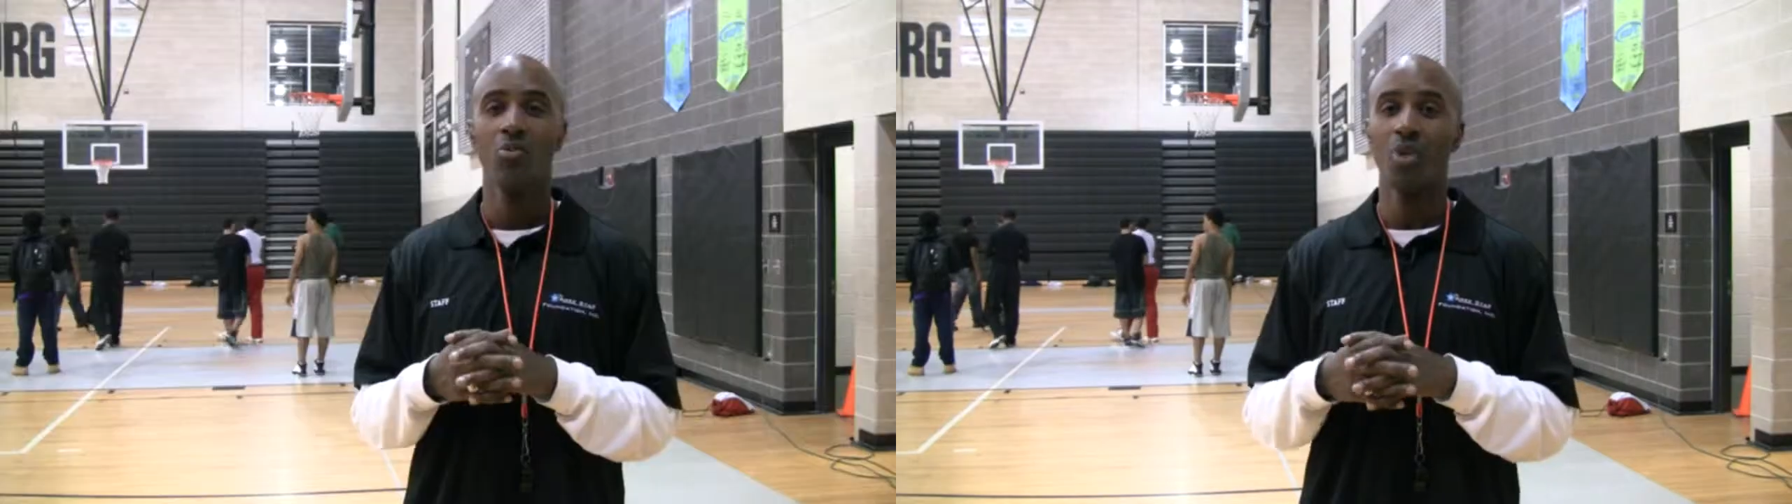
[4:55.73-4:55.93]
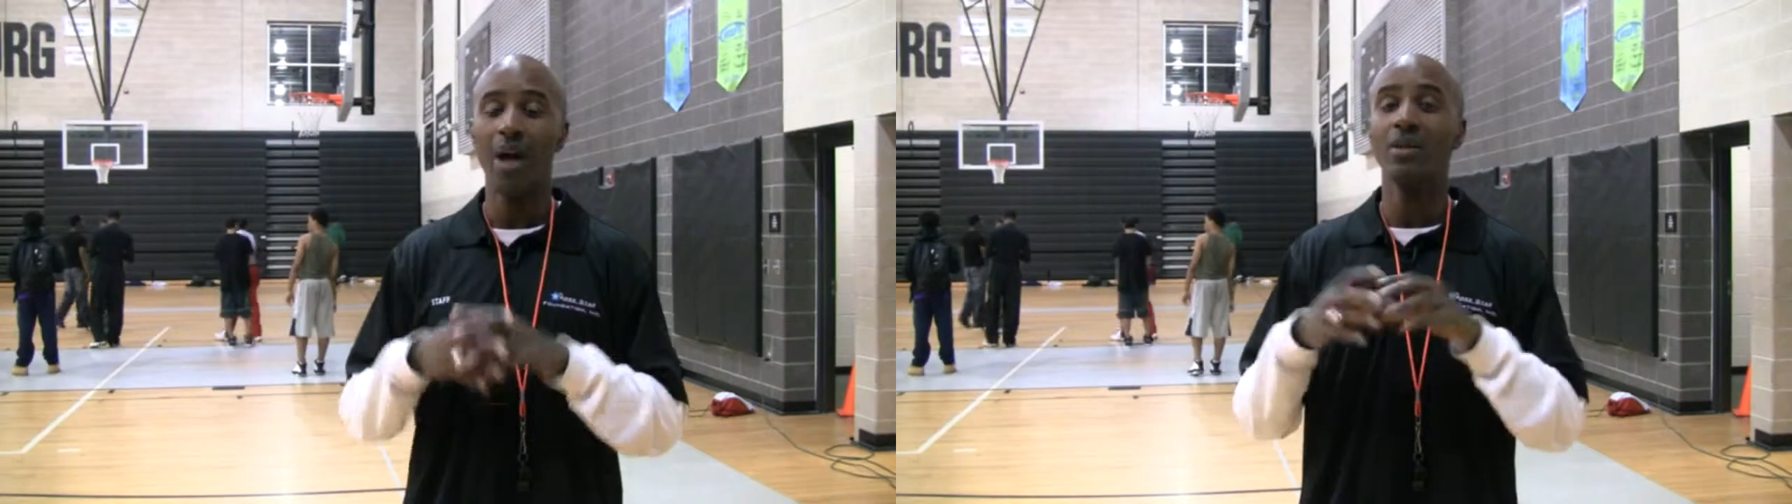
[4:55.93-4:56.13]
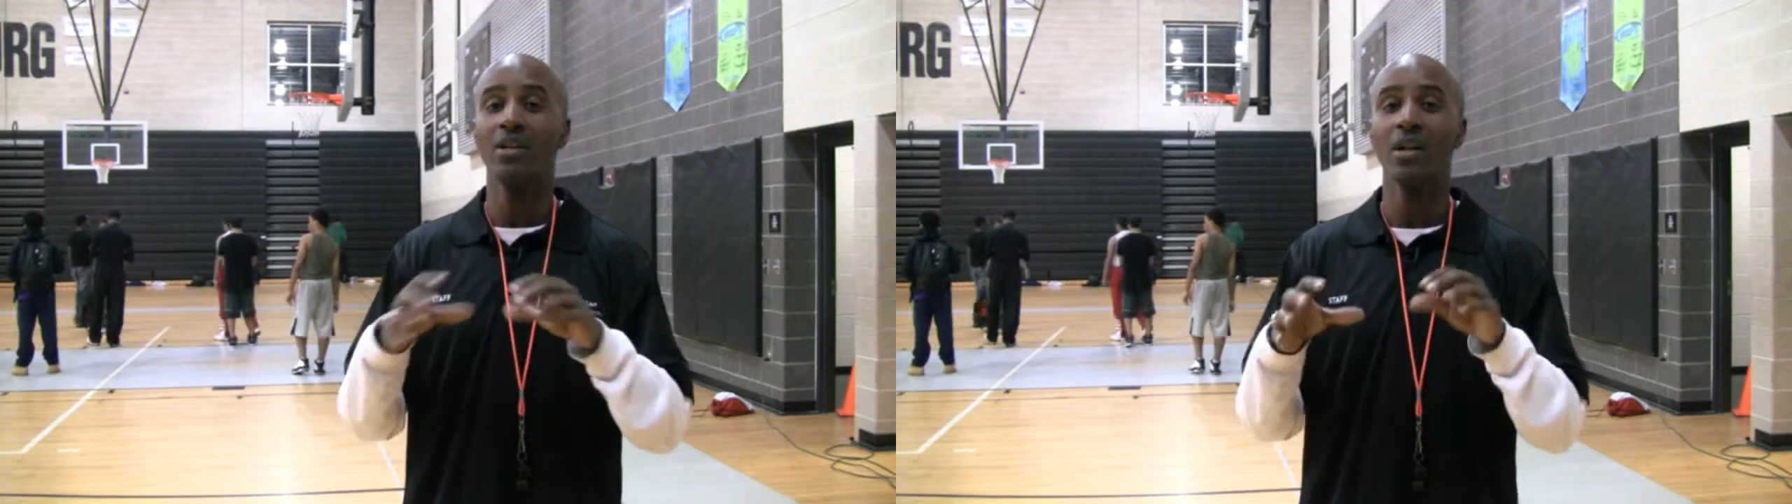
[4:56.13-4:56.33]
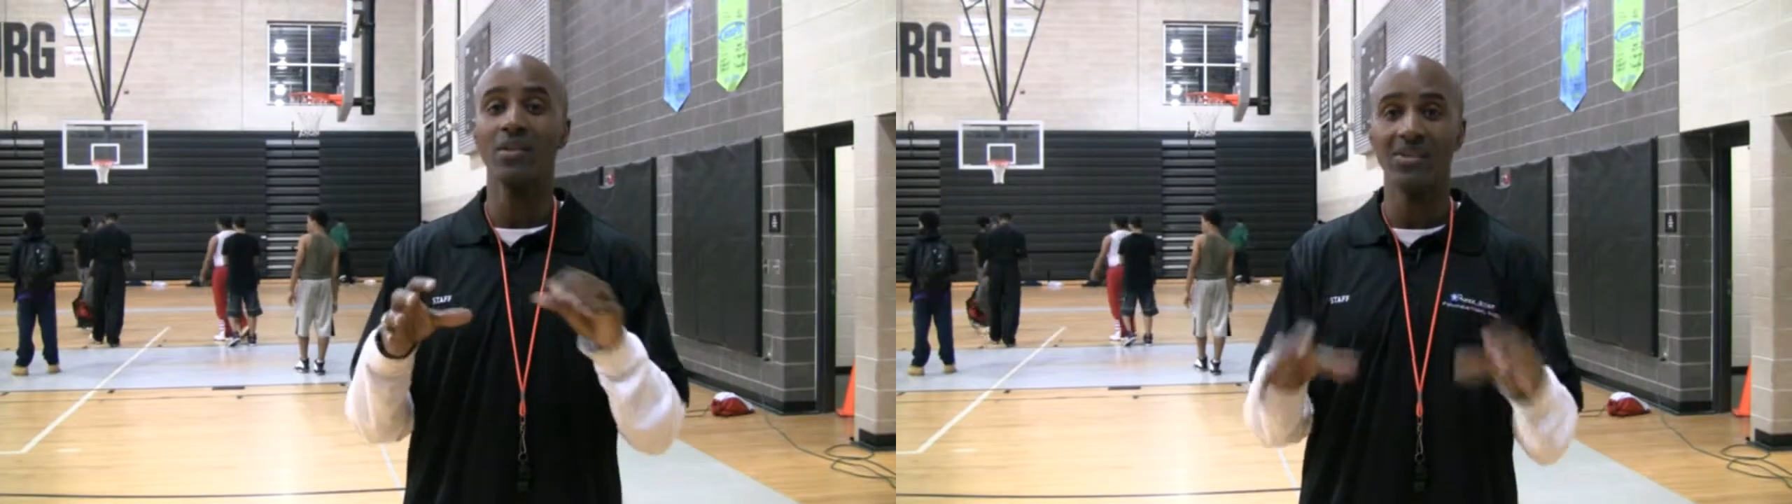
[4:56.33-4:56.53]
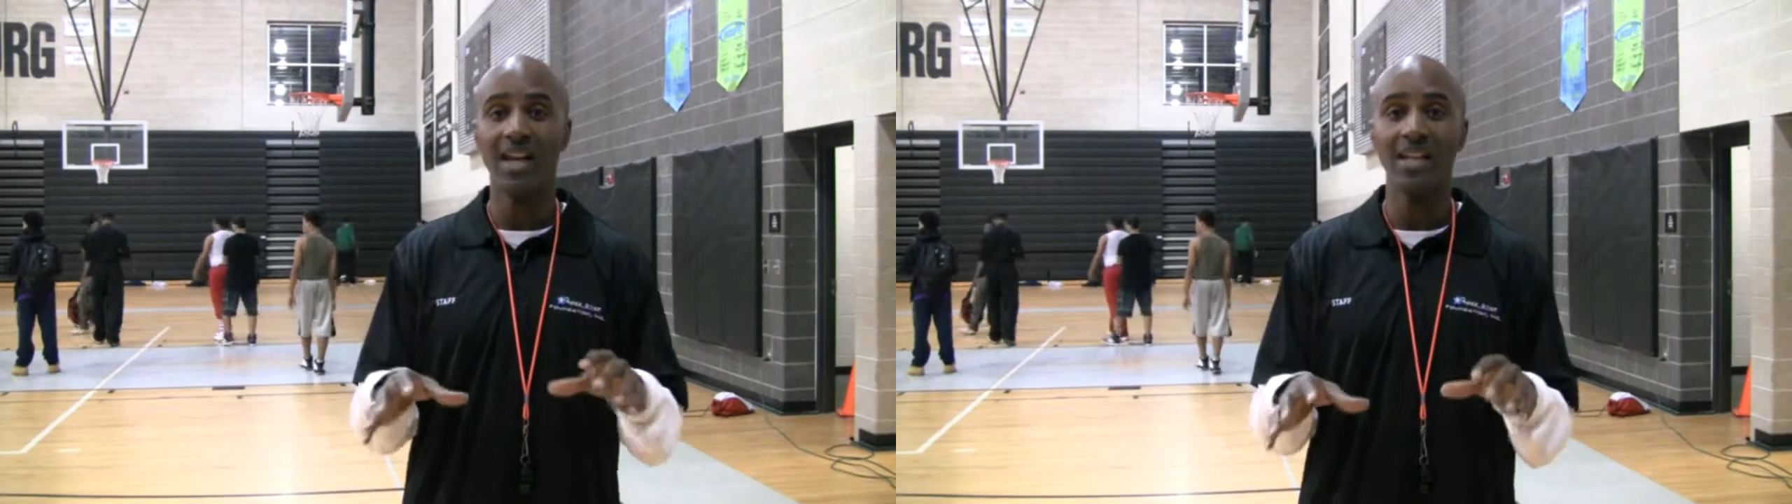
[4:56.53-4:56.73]
Probably in
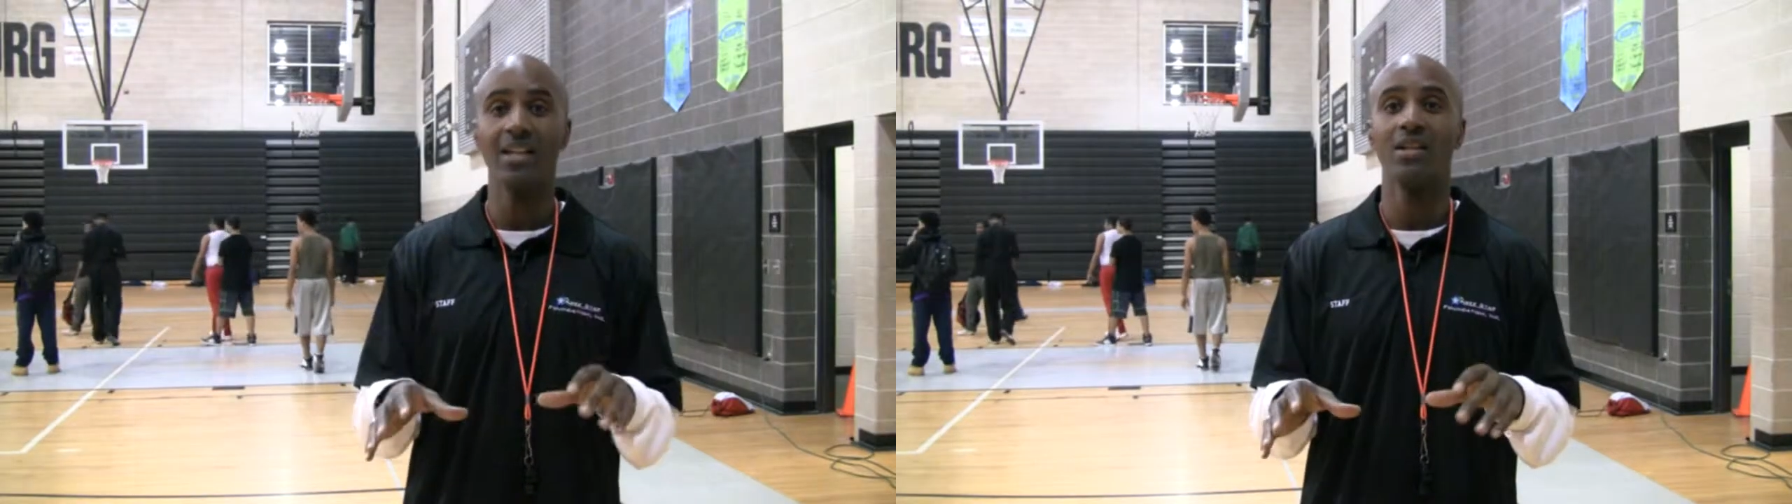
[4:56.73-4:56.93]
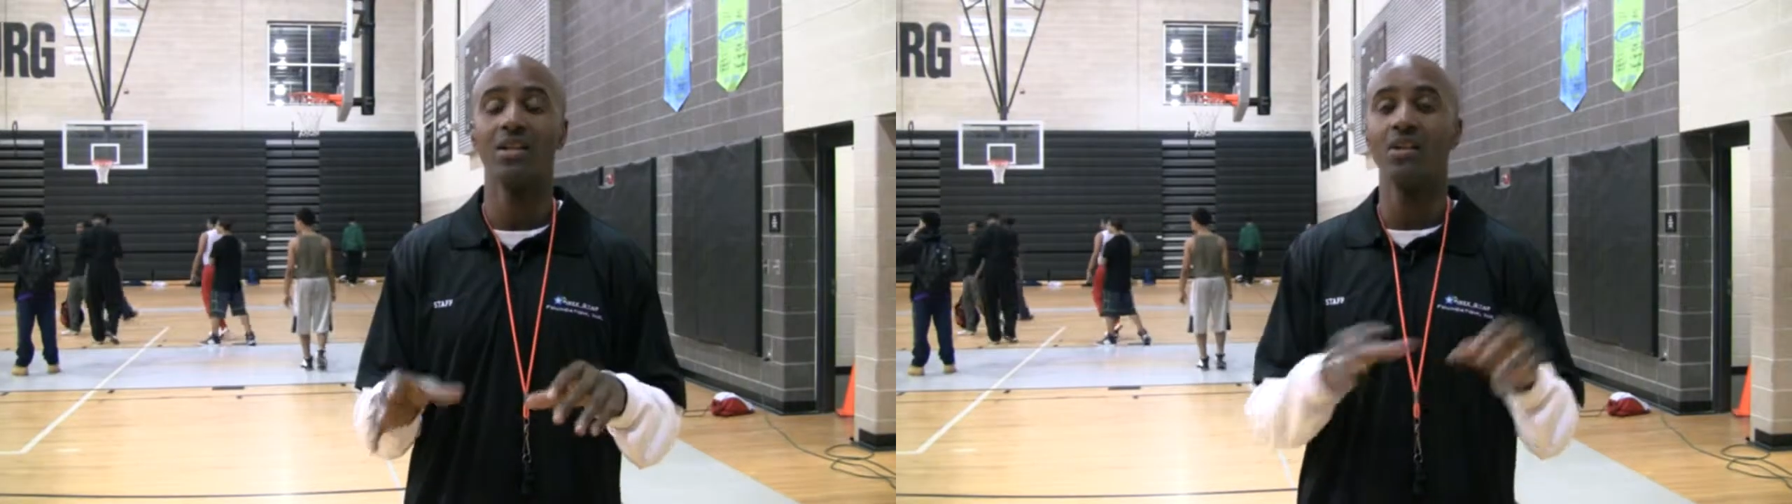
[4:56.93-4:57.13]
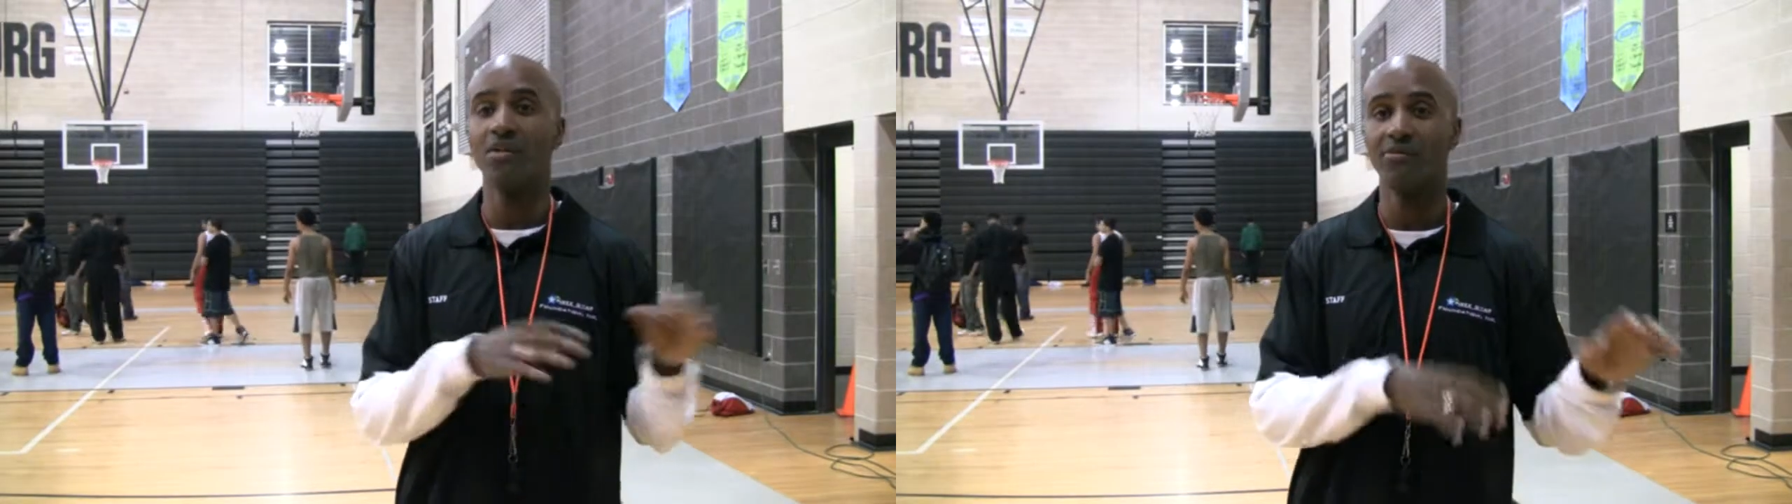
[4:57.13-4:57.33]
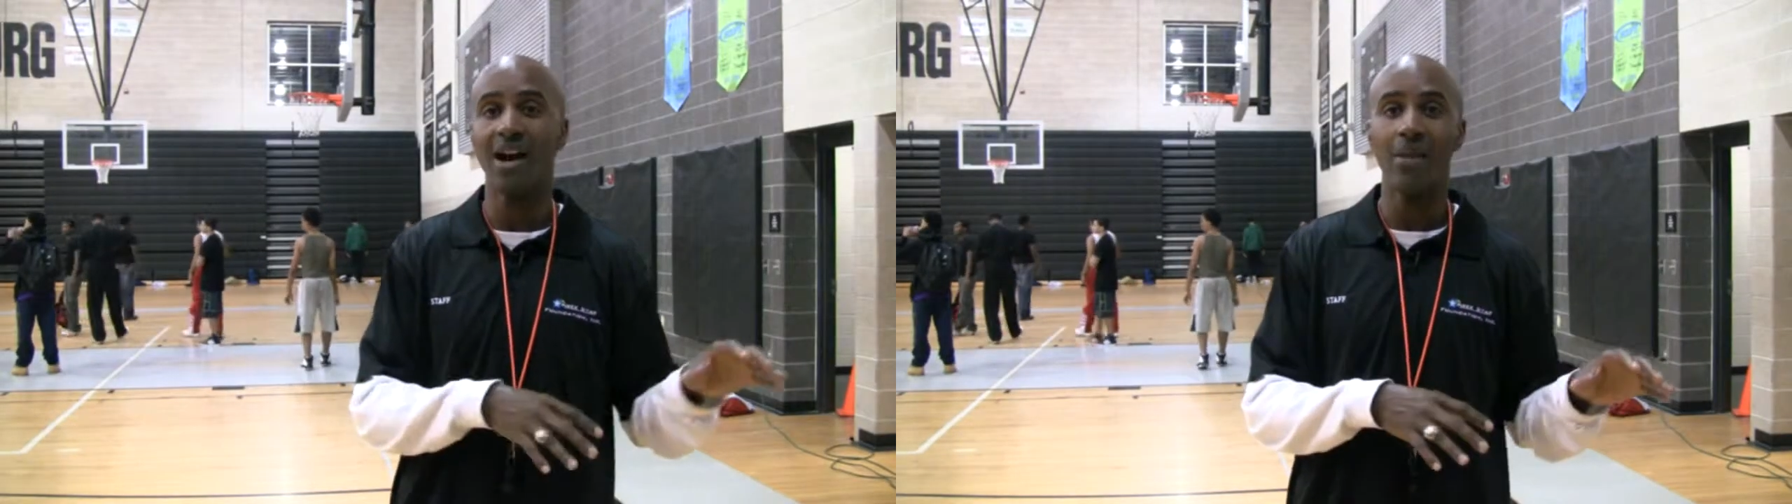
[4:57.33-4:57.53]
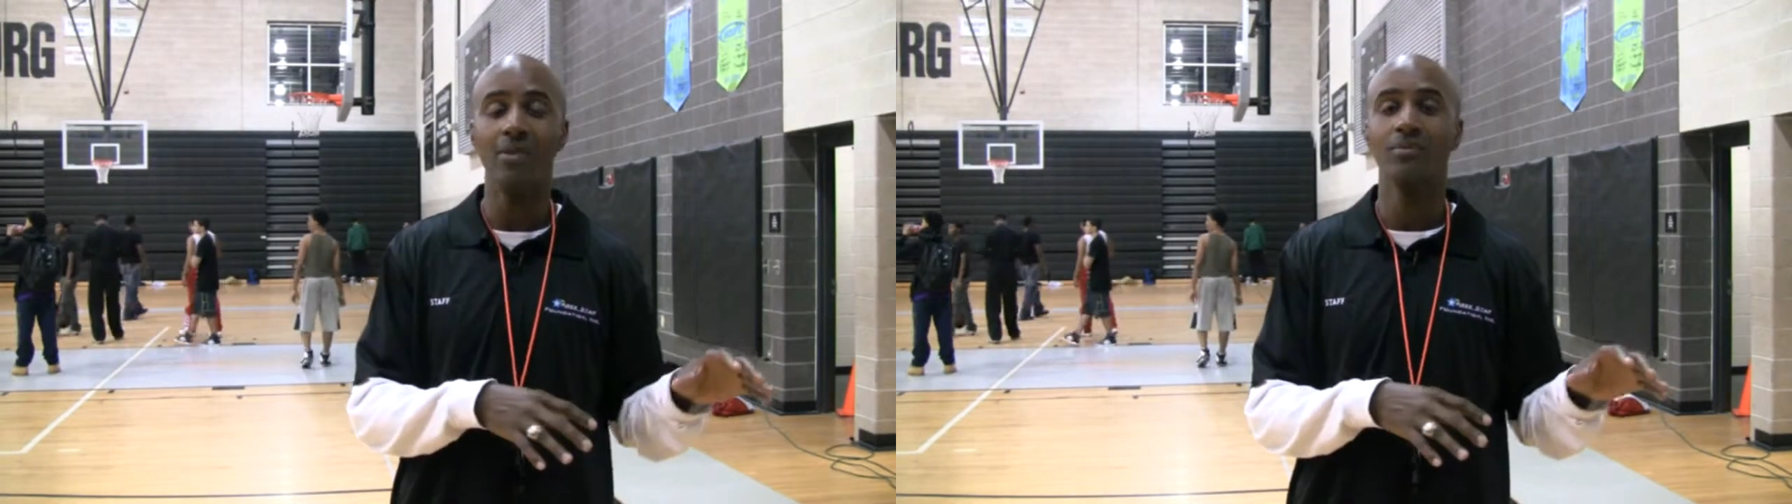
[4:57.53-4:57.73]
another setting, in another
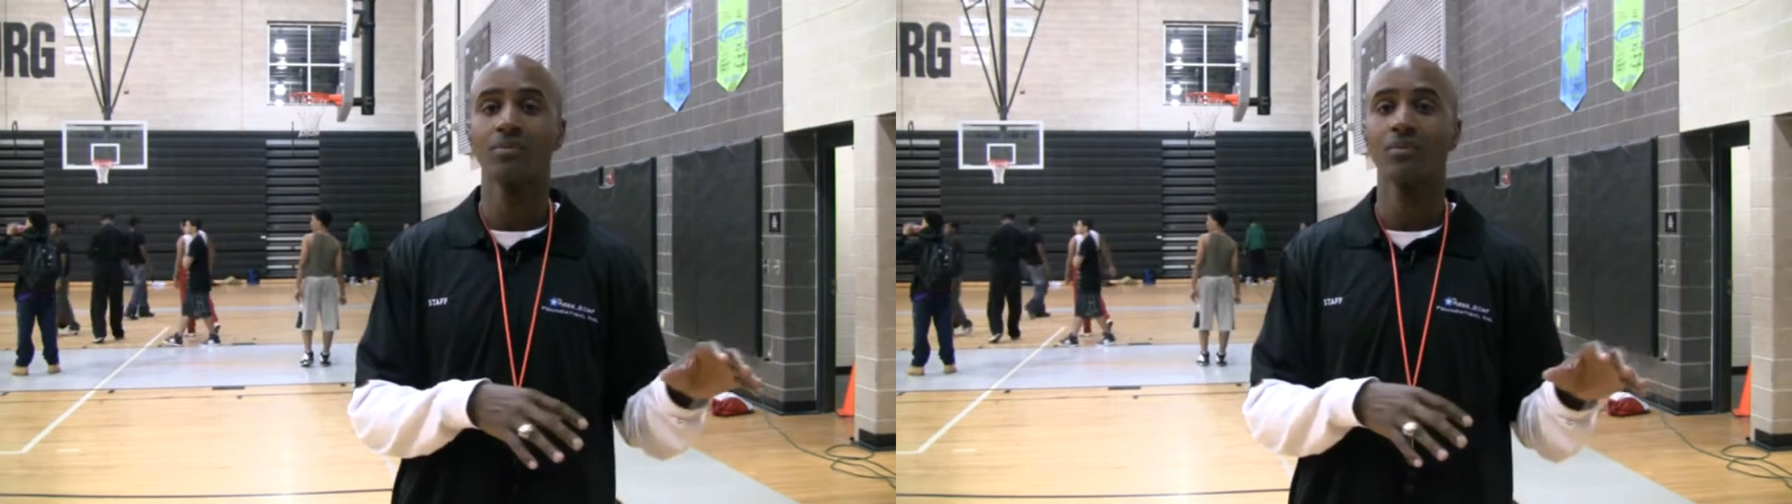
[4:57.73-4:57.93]
environment,